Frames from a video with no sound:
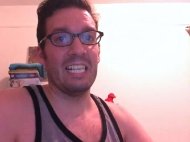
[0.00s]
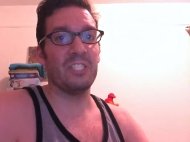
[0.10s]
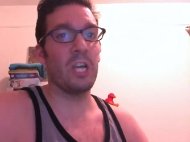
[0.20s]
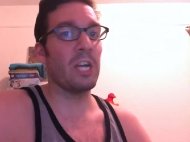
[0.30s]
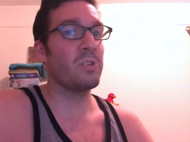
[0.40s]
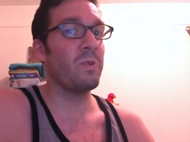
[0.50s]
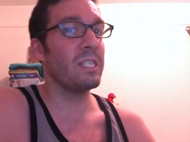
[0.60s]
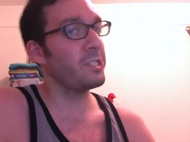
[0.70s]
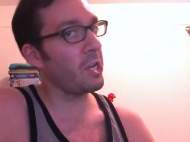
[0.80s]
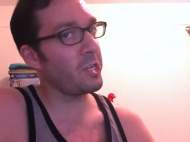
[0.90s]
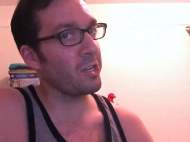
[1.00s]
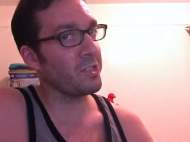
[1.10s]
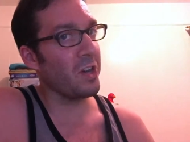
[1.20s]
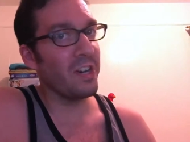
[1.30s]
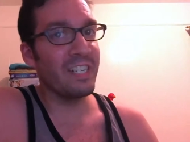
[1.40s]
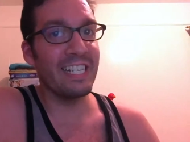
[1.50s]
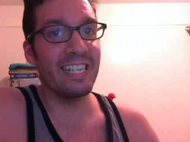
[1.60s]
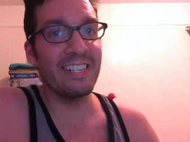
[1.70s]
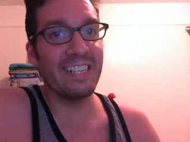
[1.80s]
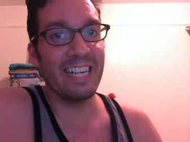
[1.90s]
Joshua Desjardins
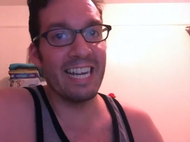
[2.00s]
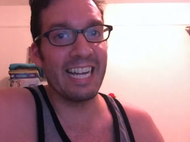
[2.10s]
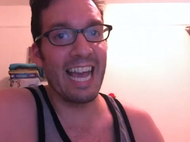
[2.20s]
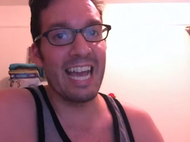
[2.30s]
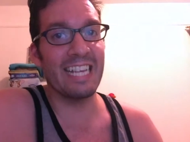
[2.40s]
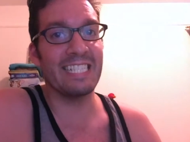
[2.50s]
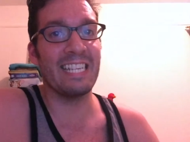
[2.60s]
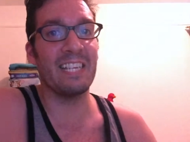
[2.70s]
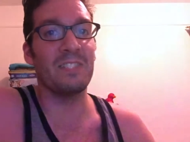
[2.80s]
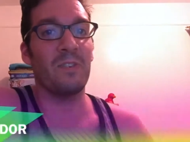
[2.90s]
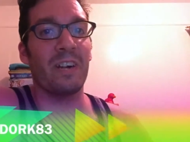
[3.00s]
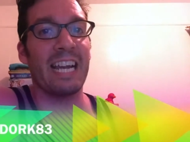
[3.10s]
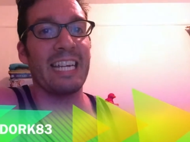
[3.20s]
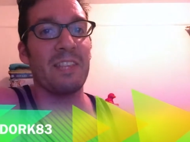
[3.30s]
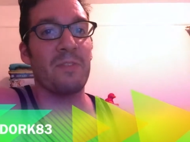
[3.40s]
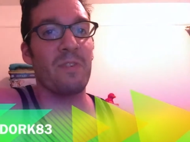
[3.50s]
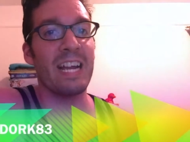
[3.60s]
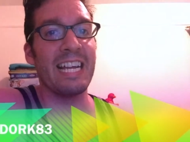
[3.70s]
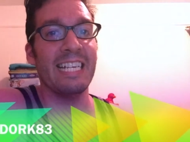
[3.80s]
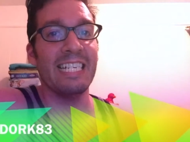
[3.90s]
here, aka Stage Dork
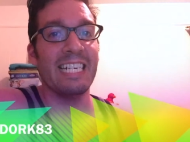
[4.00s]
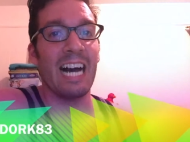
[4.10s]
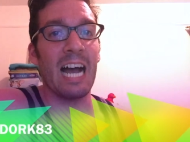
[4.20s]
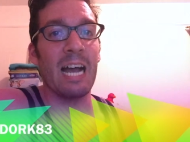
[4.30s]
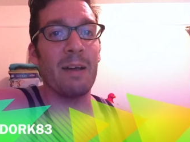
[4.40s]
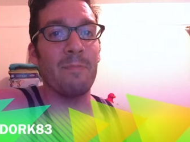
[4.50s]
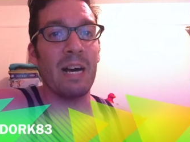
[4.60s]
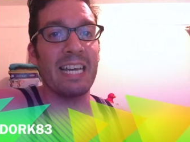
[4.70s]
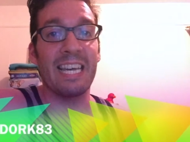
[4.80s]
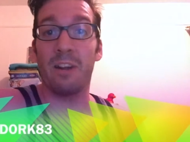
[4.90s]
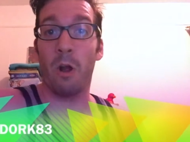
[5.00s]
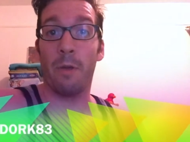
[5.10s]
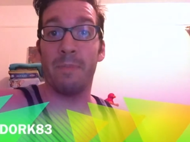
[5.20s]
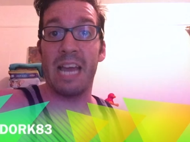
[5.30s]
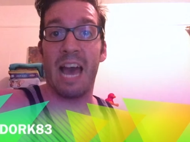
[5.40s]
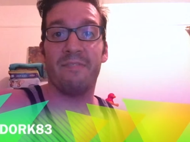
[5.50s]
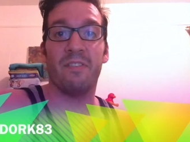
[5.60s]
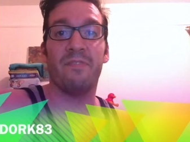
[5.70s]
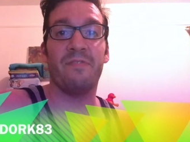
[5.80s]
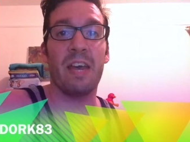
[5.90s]
83. I am here on behalf
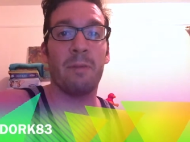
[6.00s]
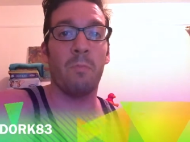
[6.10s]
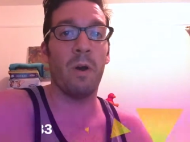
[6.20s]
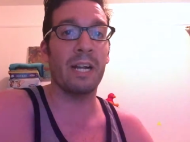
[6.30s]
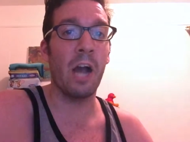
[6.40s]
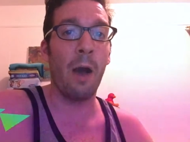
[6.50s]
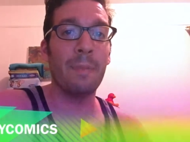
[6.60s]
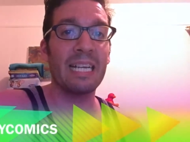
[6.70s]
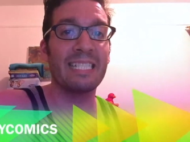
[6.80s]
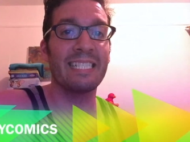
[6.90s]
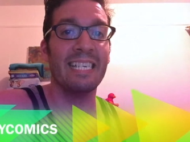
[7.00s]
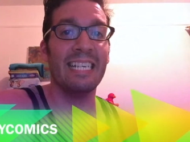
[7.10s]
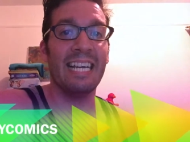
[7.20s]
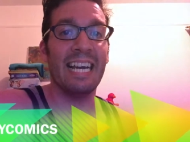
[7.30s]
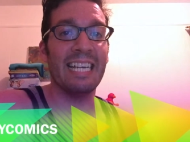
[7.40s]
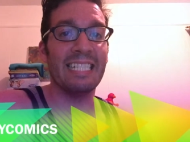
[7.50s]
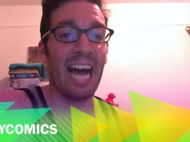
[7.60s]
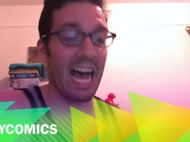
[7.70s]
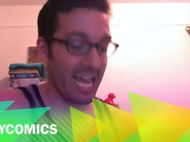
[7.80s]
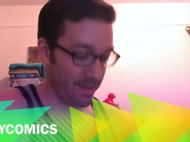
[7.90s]
of Fanboy Comics, and
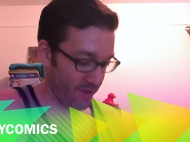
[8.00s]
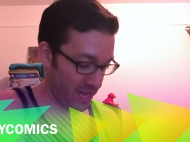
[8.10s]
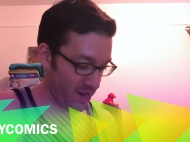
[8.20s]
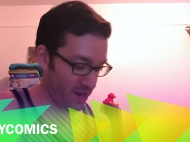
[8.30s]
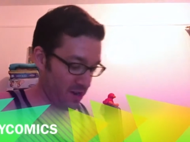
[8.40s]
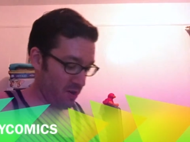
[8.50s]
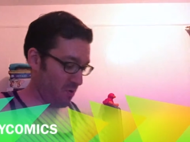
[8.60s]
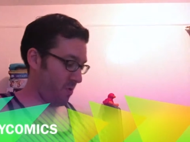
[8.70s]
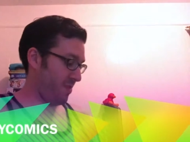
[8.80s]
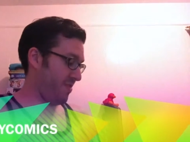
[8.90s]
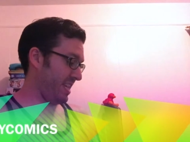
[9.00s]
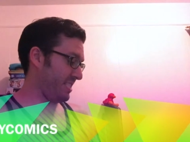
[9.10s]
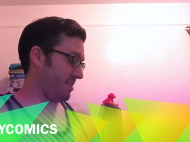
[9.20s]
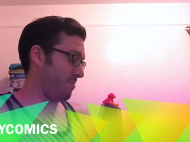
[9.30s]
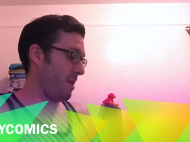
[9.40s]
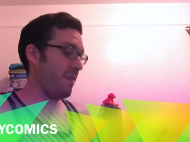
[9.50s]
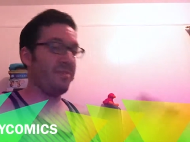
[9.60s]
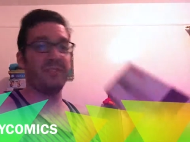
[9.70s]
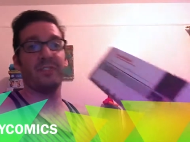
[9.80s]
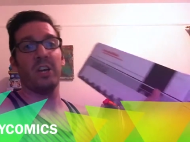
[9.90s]
I am here with this
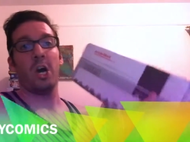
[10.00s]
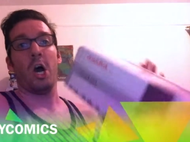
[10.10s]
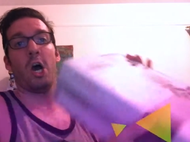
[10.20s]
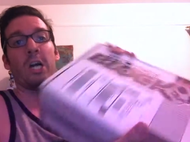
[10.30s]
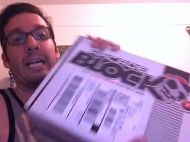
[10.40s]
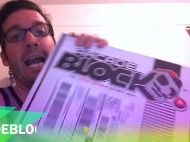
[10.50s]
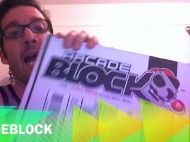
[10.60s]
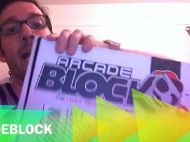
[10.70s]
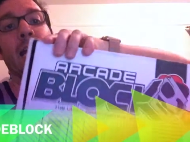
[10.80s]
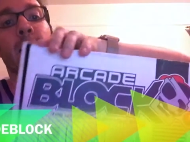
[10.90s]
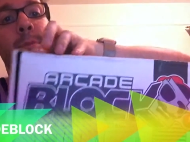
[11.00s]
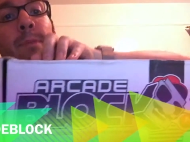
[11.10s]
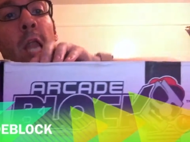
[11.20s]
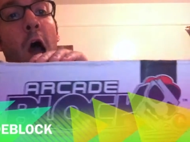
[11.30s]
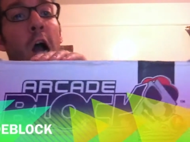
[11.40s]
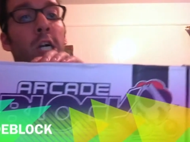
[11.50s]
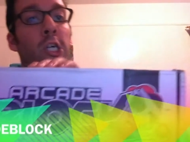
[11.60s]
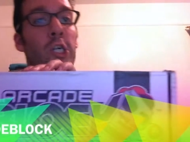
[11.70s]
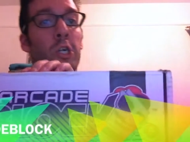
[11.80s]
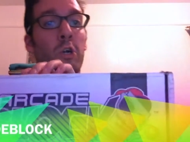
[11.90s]
month's arcade
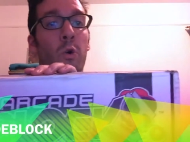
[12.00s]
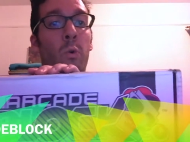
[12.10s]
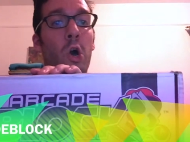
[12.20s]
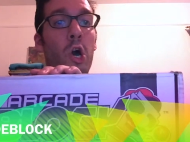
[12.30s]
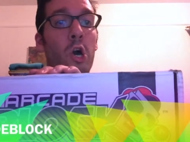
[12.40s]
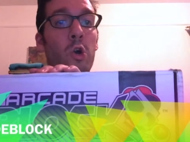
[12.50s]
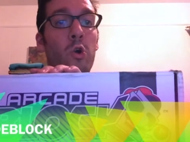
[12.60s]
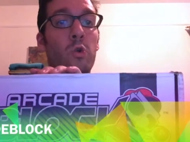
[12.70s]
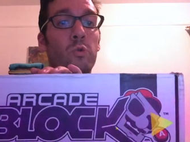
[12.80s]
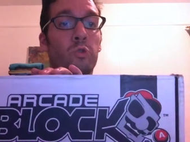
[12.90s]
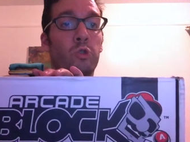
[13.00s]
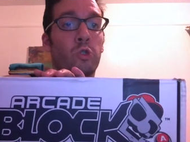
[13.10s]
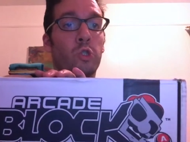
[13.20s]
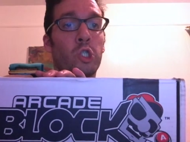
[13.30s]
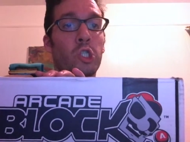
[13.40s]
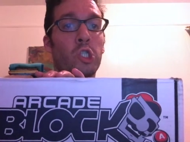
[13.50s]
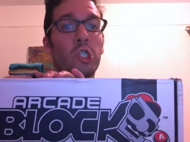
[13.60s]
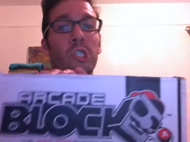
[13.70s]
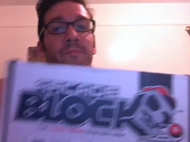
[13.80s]
block. Woohoo!